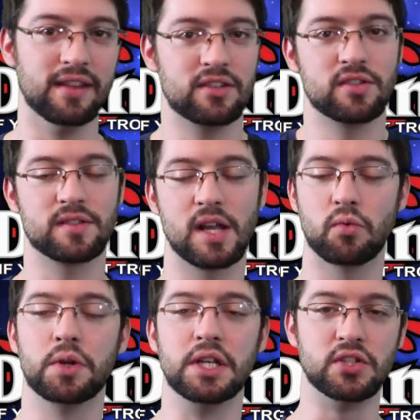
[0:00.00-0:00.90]
That's just like
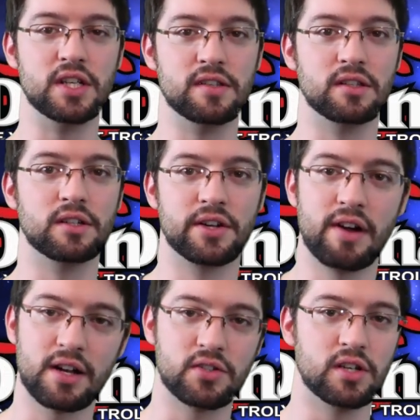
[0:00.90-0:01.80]
really cheesy little
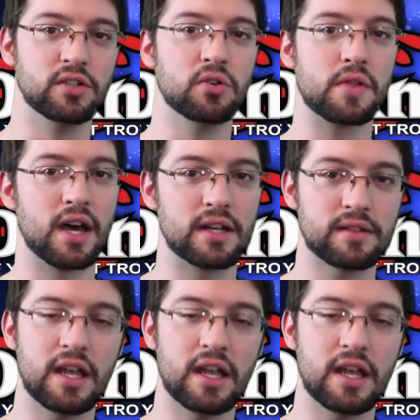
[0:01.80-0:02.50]
interaction you can do with Honest,